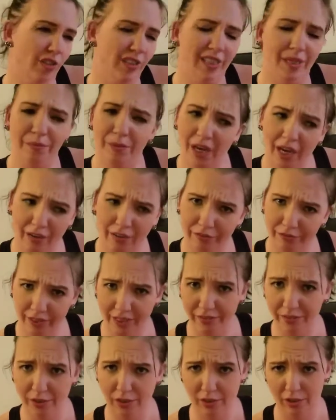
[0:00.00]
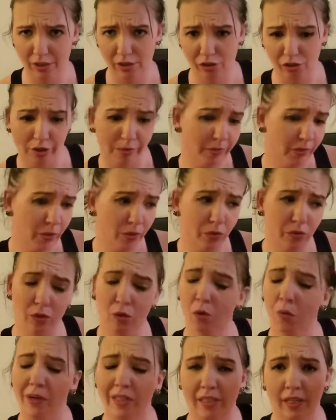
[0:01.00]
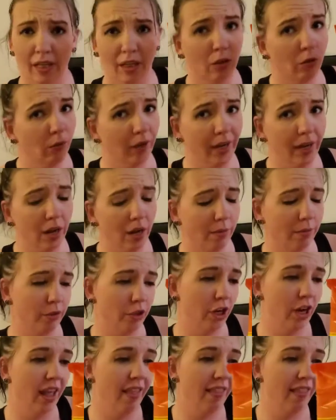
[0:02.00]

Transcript: the same kind of flavors as chips. Those are always a great option,